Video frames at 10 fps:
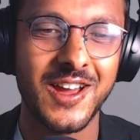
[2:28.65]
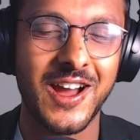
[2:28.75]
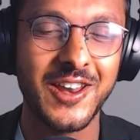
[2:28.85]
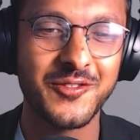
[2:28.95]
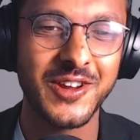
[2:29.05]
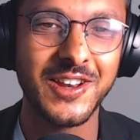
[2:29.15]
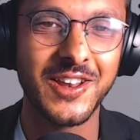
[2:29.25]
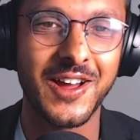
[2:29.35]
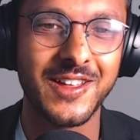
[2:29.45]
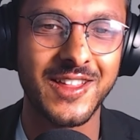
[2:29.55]
I didn't
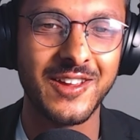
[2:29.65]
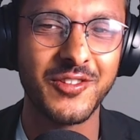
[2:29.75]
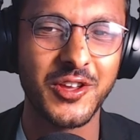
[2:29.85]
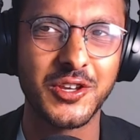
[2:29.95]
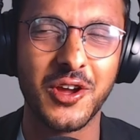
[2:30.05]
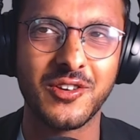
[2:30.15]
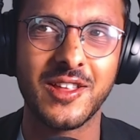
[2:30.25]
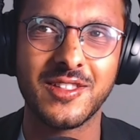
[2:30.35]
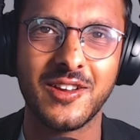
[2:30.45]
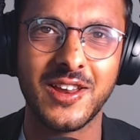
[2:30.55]
realize that even though you don't
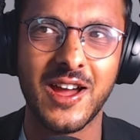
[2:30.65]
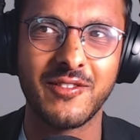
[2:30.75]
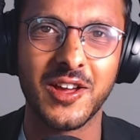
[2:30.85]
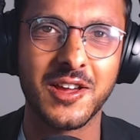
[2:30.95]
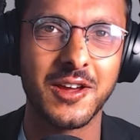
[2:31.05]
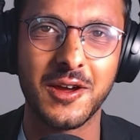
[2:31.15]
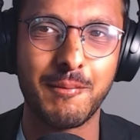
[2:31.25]
necessarily have like a